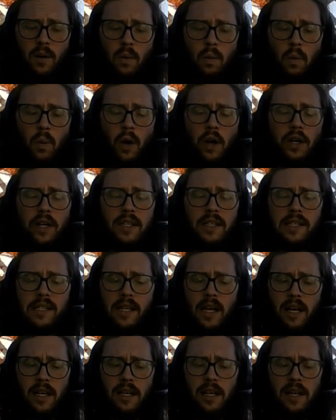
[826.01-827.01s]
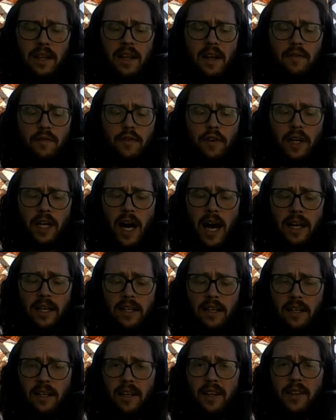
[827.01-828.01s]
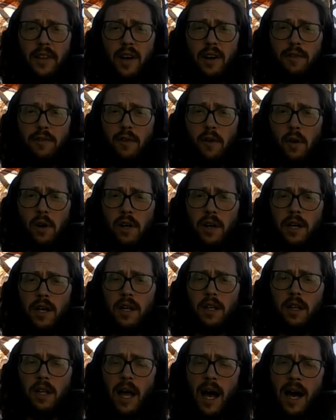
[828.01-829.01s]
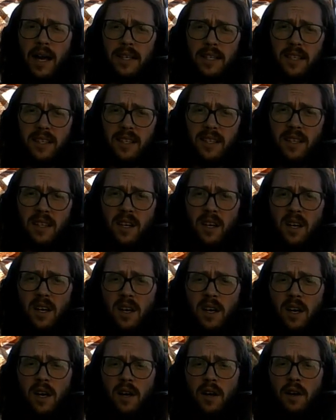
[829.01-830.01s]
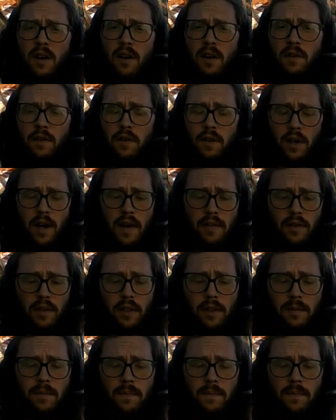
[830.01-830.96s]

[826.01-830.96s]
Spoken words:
"Work is done and then forgotten, and therefore it lasts forever."